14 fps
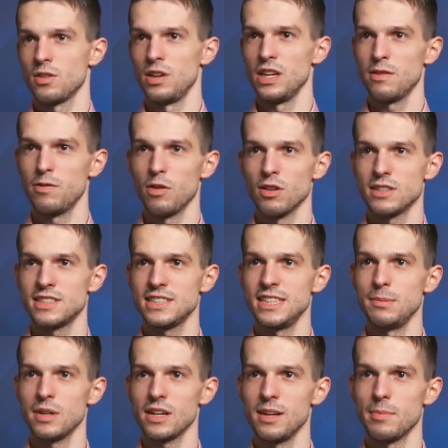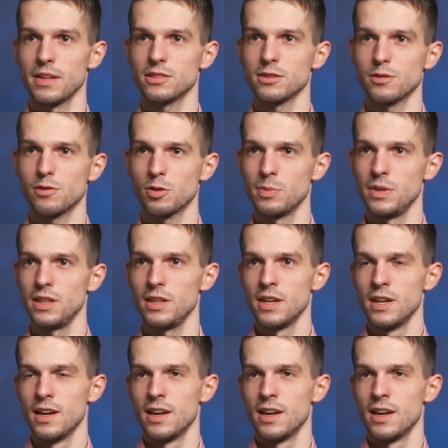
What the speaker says: equal, seemingly better for me.